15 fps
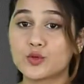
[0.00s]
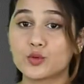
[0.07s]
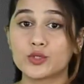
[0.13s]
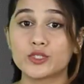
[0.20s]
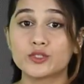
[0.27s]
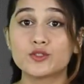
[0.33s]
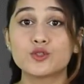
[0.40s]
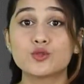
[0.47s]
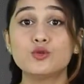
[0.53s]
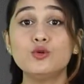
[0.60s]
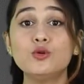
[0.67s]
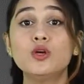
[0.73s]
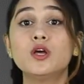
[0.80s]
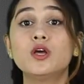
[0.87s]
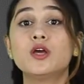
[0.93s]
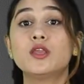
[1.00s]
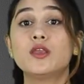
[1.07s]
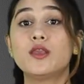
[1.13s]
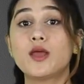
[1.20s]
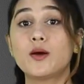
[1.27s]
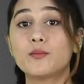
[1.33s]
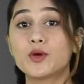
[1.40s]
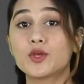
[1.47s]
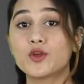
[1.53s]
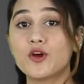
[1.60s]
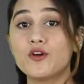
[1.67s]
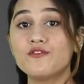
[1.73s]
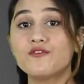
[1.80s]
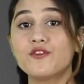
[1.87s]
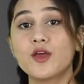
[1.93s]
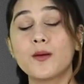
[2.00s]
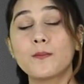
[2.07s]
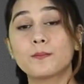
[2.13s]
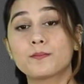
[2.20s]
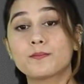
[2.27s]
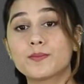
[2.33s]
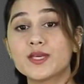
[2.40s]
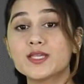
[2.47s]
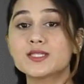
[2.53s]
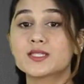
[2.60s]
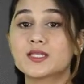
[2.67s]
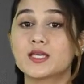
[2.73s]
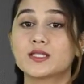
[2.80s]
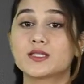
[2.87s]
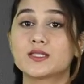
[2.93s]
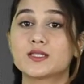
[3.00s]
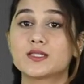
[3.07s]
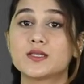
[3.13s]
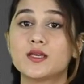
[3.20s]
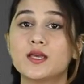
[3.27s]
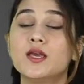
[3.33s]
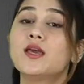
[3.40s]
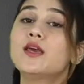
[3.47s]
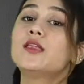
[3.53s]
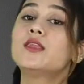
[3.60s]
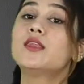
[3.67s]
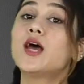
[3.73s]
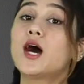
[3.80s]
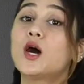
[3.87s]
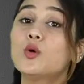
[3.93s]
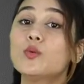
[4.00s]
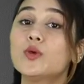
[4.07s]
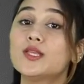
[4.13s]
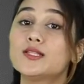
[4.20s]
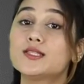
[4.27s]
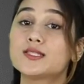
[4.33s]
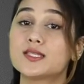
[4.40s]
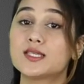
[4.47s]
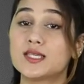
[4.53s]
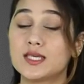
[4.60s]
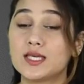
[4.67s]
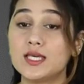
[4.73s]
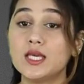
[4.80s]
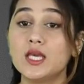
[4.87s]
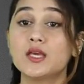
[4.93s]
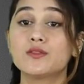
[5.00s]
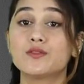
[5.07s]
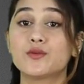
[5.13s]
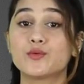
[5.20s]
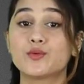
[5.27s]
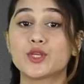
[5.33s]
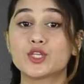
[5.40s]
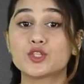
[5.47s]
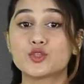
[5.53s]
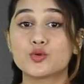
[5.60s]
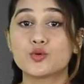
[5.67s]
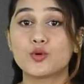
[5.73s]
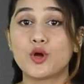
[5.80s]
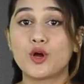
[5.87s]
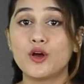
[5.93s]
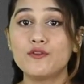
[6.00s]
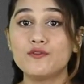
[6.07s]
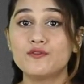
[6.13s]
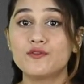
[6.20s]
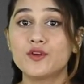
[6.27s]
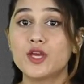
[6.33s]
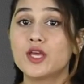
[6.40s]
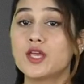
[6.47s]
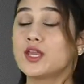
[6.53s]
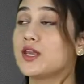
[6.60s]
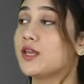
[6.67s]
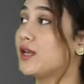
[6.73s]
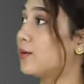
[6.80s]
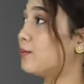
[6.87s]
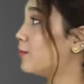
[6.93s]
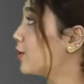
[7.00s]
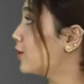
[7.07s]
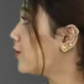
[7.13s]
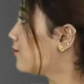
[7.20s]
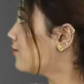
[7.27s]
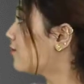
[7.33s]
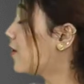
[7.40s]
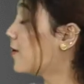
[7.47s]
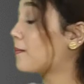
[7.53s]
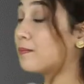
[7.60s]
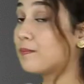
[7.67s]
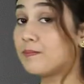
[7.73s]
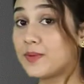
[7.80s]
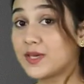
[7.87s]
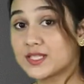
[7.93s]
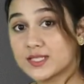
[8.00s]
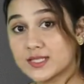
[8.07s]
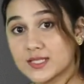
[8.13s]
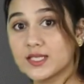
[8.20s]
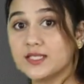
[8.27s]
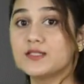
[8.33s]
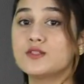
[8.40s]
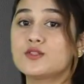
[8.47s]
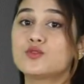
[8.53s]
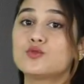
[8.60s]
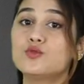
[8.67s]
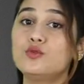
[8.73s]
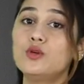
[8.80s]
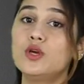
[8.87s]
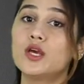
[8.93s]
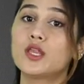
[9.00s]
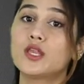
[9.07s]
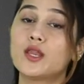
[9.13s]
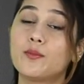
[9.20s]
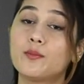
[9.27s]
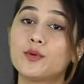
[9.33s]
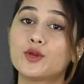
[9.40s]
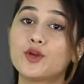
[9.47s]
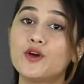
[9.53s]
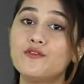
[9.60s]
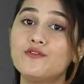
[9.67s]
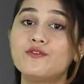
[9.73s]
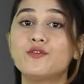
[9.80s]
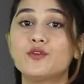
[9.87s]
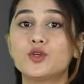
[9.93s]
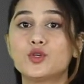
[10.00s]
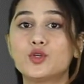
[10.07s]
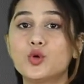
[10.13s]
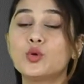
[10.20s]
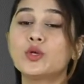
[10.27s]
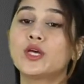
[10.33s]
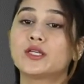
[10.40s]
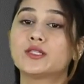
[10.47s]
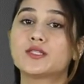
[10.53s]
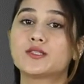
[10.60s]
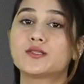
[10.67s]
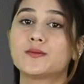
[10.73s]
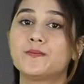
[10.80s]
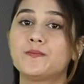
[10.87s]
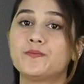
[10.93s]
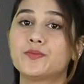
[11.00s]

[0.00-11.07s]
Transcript: donuts to number of biscuits. Now, we will see the ratio of number of biscuits to number of donuts.